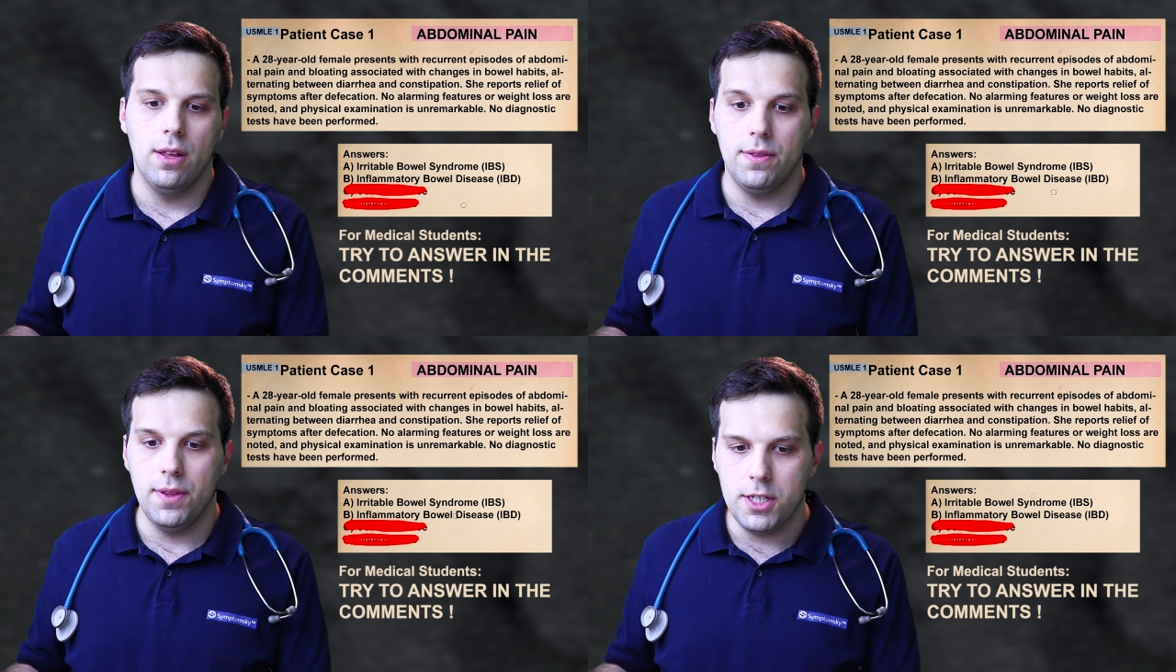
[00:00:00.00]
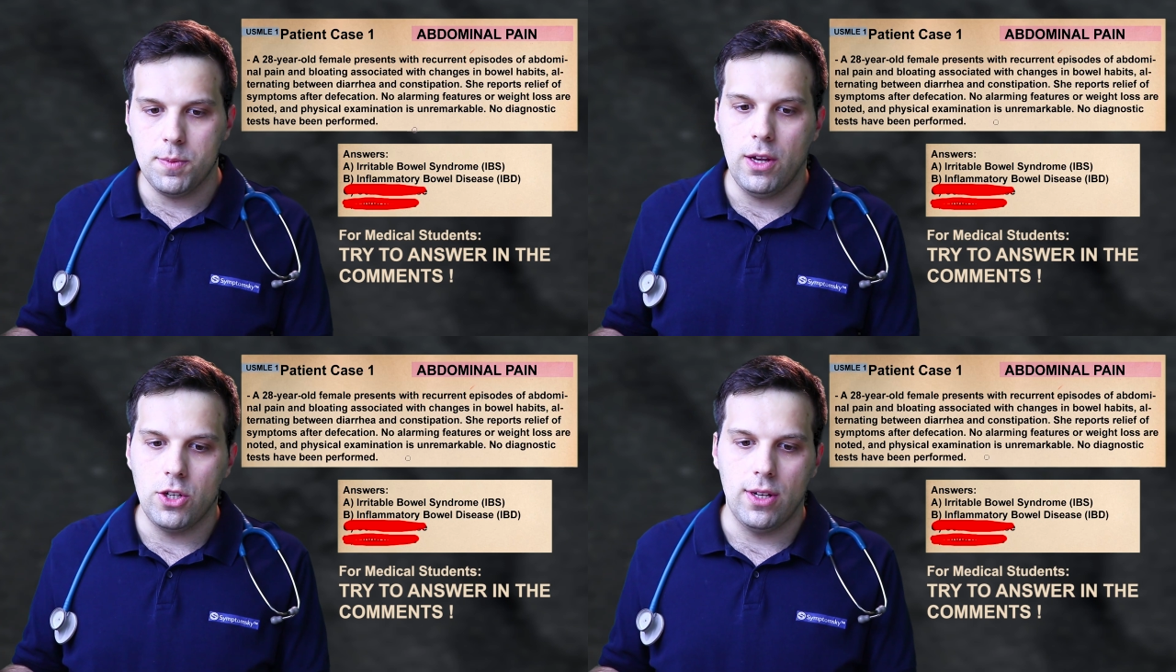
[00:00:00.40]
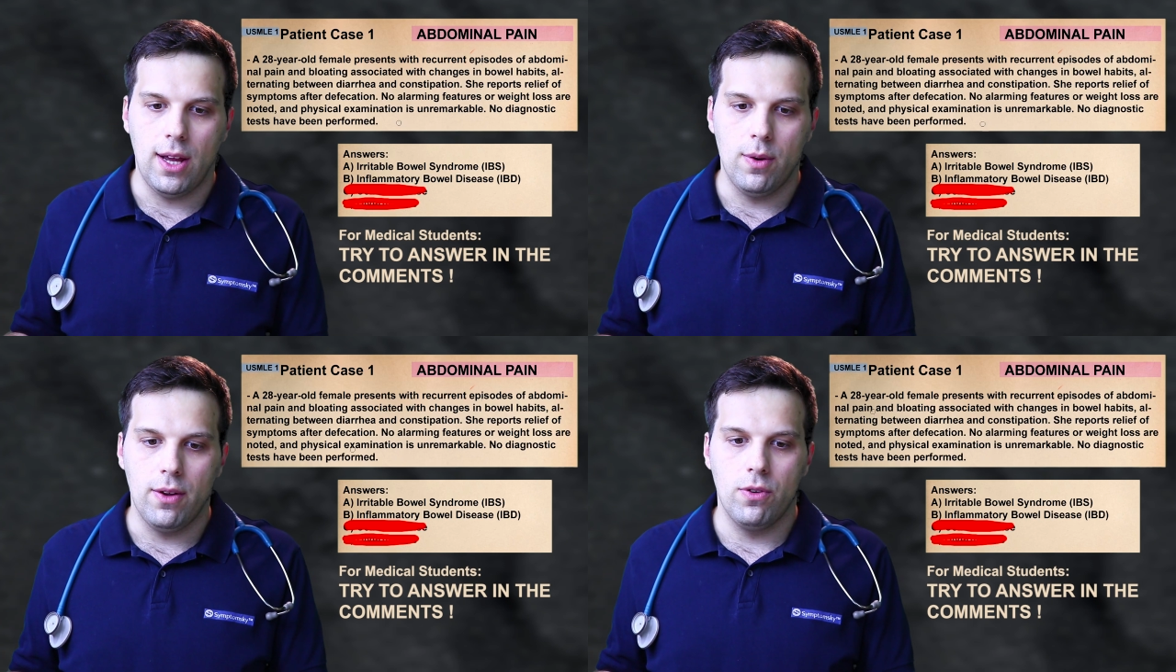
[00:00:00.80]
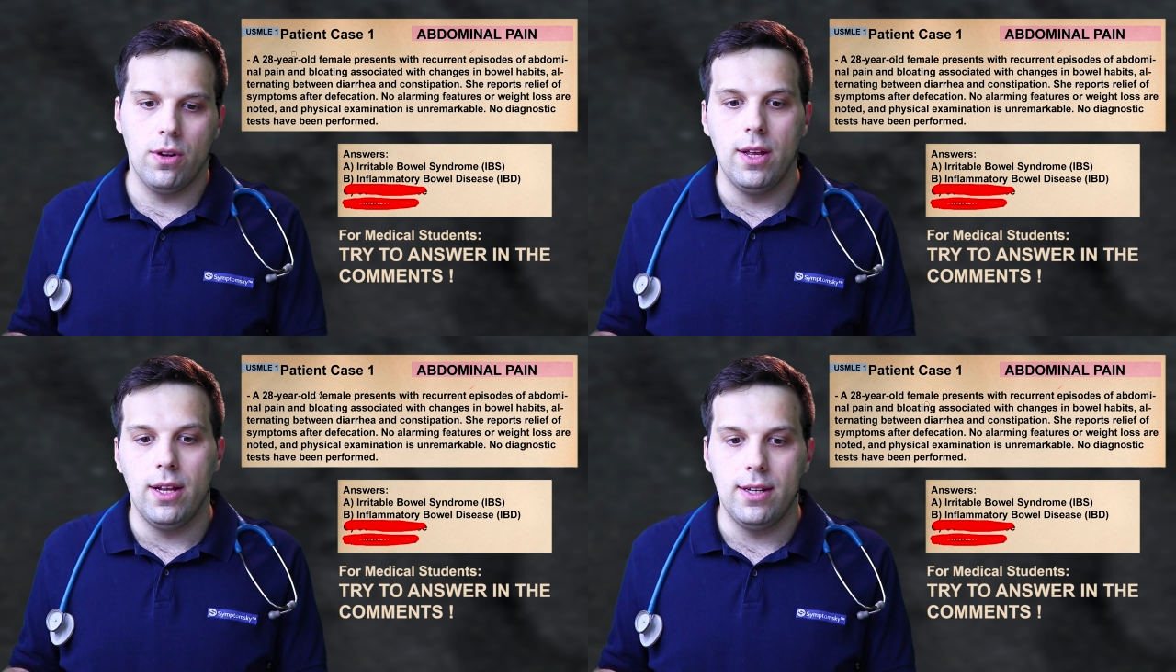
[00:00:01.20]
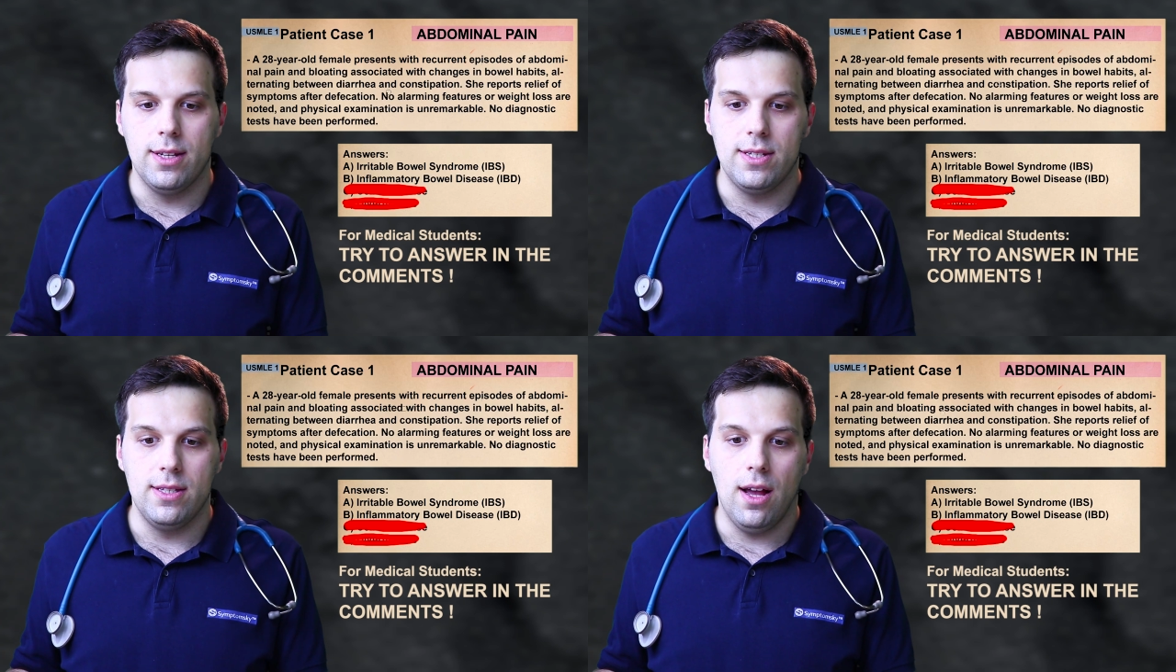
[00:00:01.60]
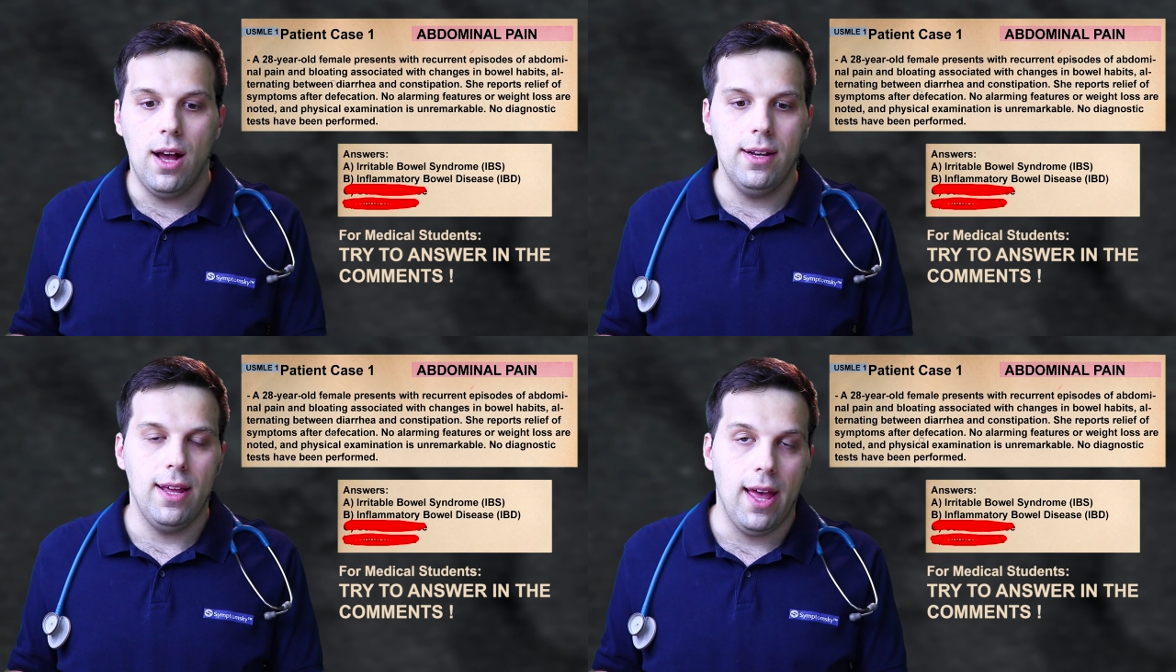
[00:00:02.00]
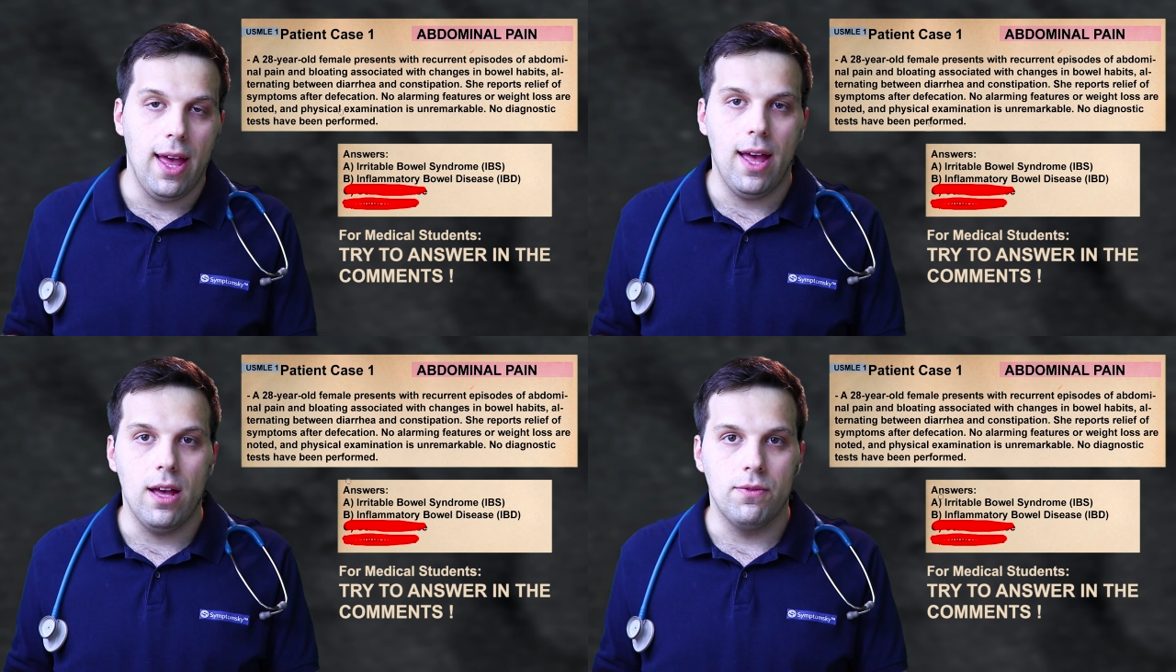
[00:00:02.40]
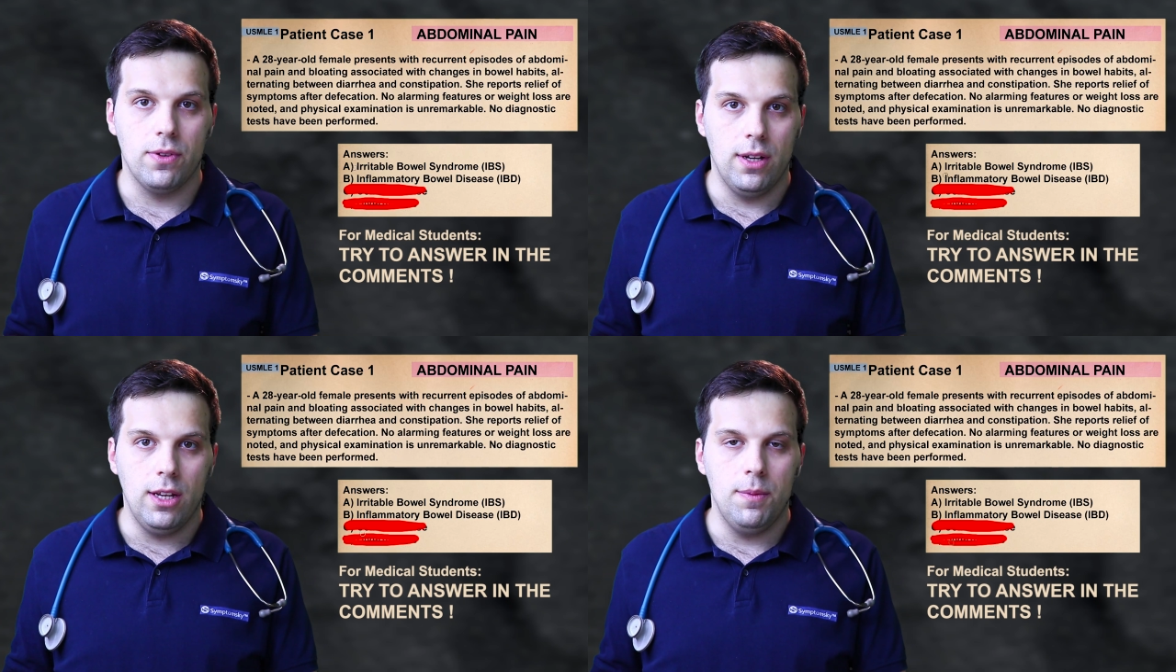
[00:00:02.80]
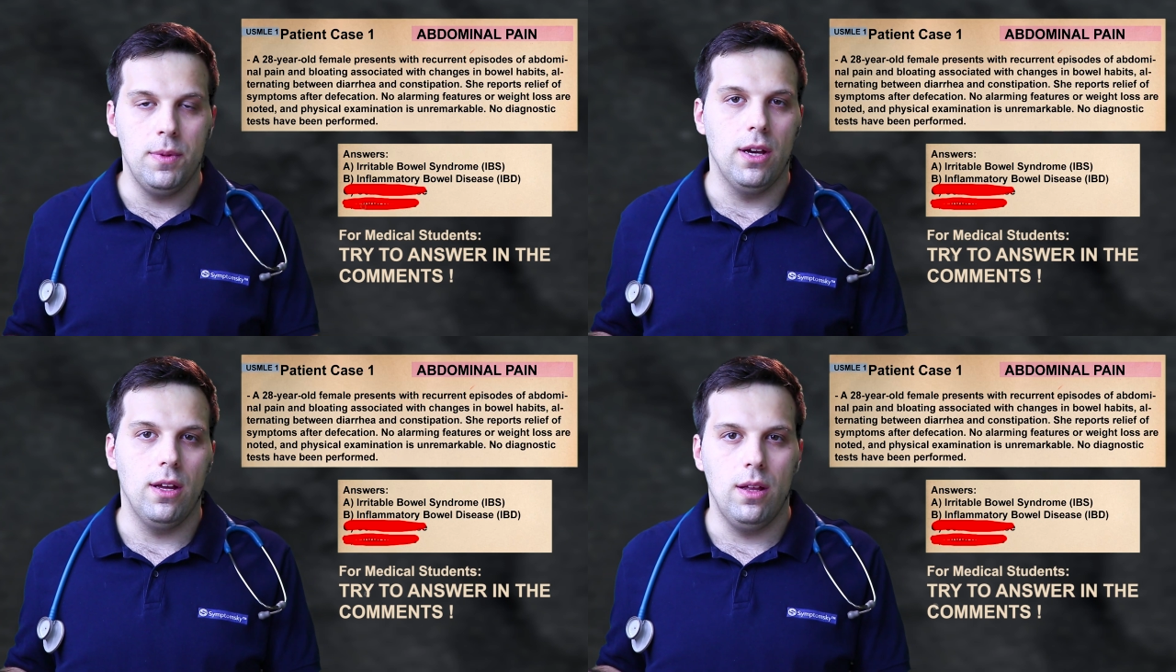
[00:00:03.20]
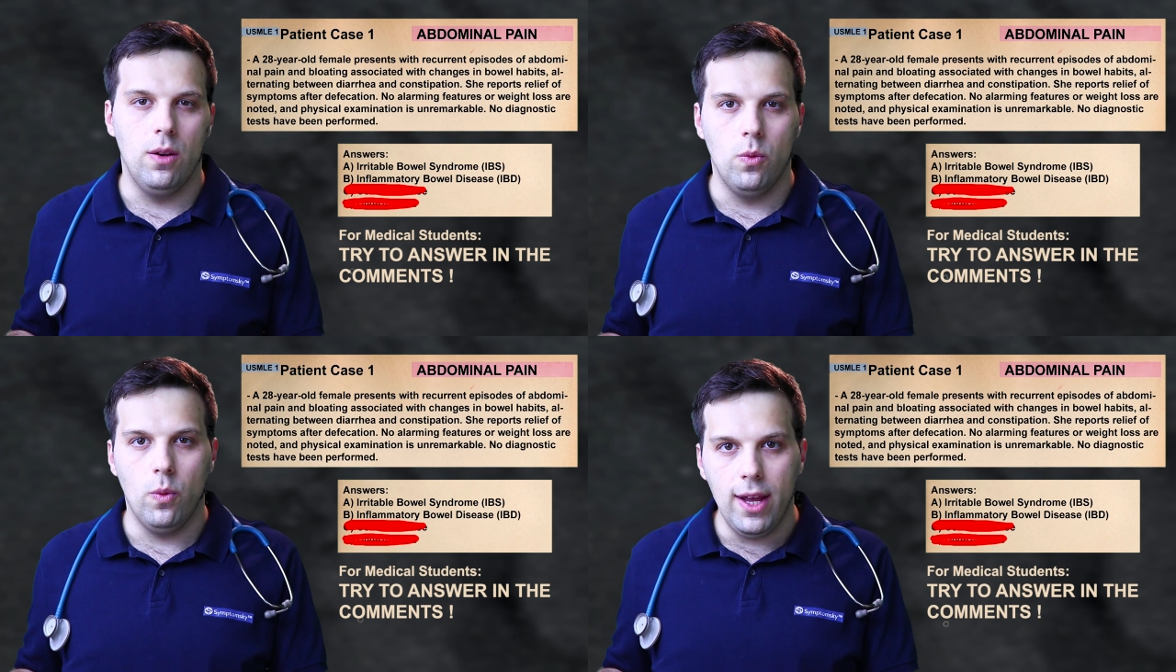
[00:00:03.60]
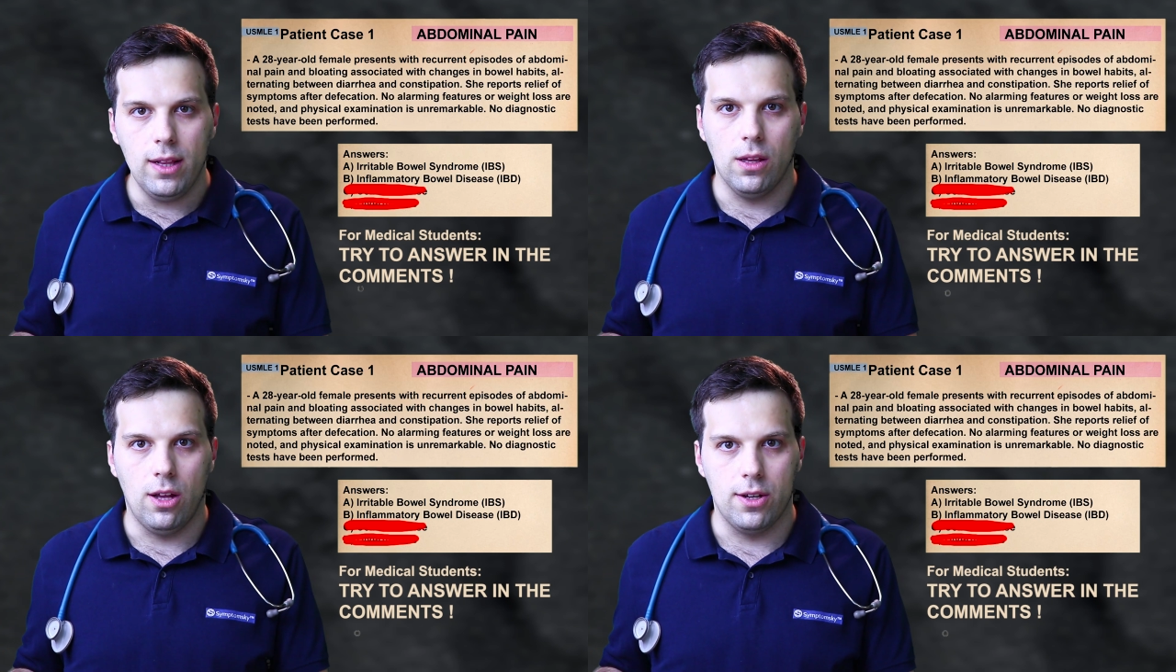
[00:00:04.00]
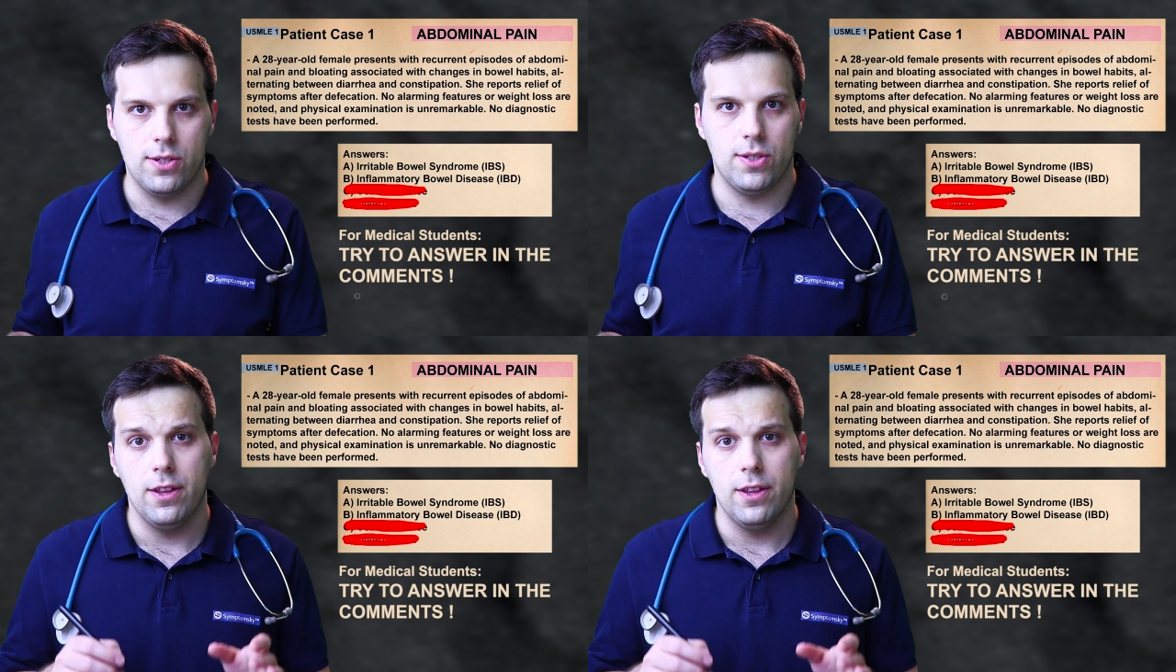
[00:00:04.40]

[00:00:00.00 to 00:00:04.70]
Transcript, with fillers: This patient, however, does not have anemia and weight loss.